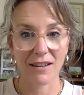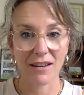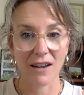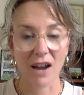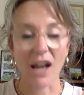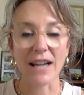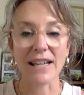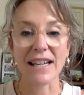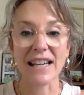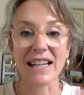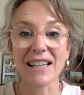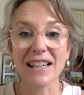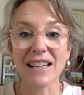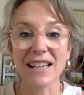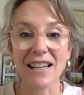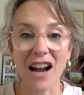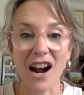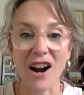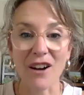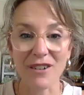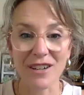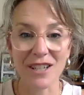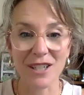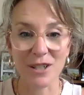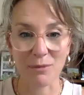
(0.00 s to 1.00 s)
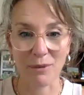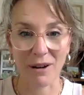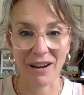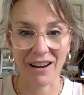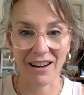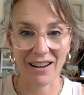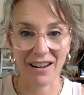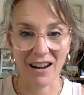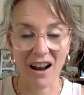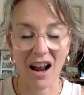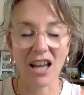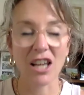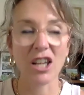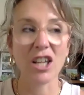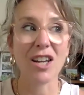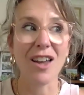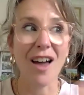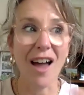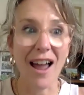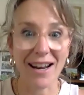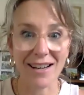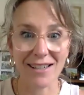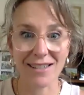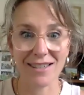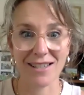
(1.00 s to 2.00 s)
I need encouragement. I
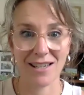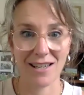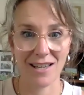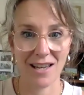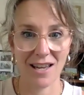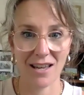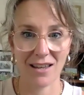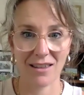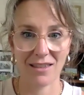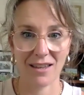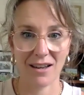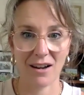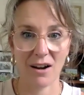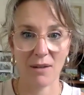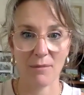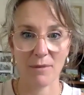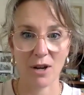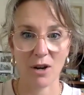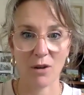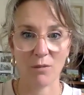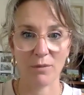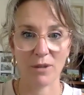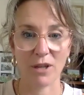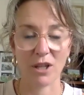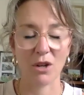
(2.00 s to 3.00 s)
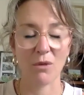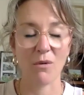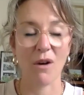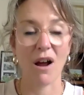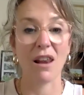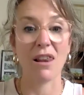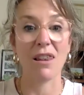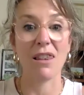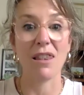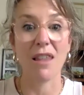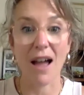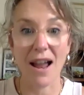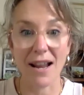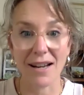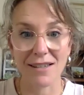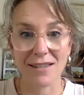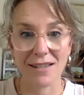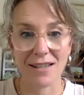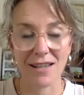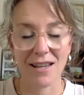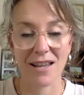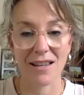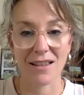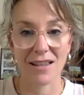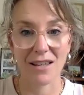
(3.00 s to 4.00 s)
like to hear that I'm helping you. I like to
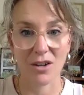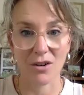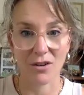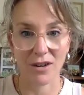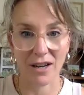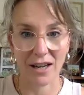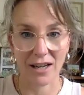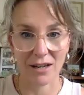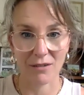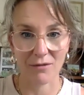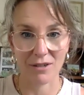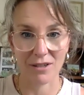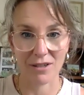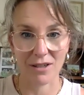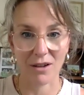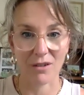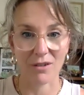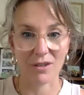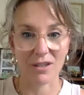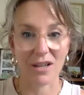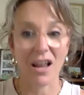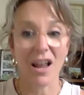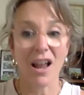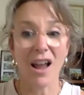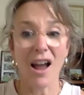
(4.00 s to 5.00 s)
hear that you're getting results.